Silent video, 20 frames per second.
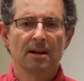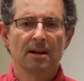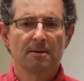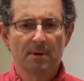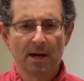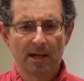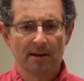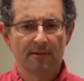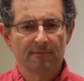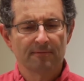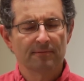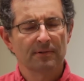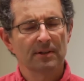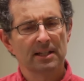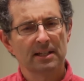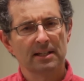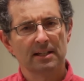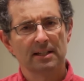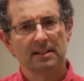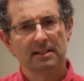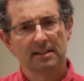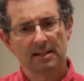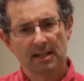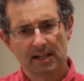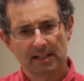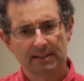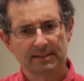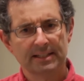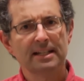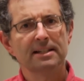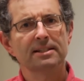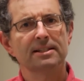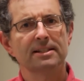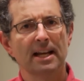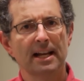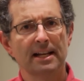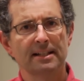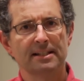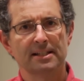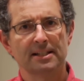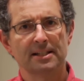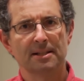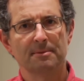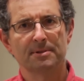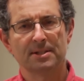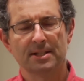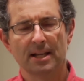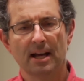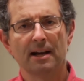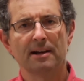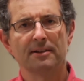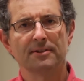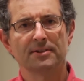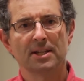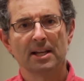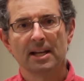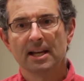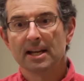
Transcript: But for the uh, data scientists themselves,